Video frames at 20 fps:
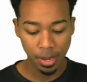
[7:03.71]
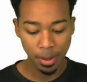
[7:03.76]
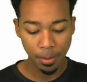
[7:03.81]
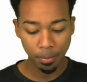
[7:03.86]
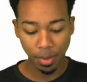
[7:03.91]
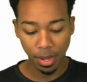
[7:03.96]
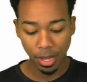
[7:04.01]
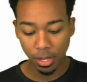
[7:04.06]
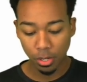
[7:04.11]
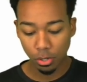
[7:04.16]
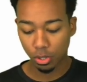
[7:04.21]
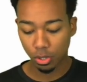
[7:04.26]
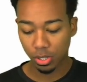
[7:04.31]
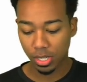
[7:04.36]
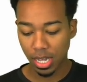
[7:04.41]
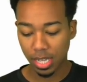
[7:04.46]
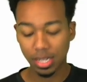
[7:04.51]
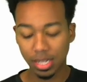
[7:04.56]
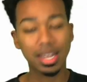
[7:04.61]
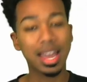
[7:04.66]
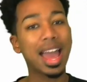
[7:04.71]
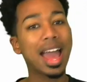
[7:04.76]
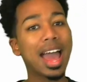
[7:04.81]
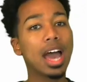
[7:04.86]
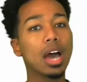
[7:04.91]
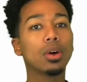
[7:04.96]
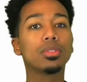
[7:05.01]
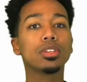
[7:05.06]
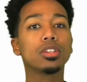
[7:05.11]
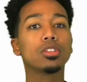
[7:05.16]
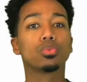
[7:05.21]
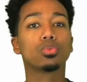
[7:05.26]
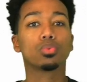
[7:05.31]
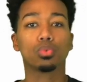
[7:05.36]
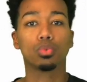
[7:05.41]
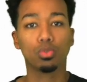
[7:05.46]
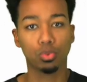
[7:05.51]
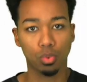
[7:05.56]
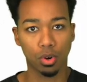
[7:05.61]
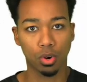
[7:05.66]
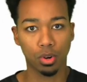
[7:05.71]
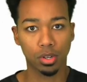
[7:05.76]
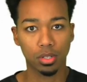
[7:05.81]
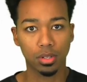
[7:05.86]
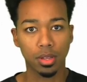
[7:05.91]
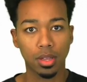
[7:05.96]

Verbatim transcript: by understanding how these rules work.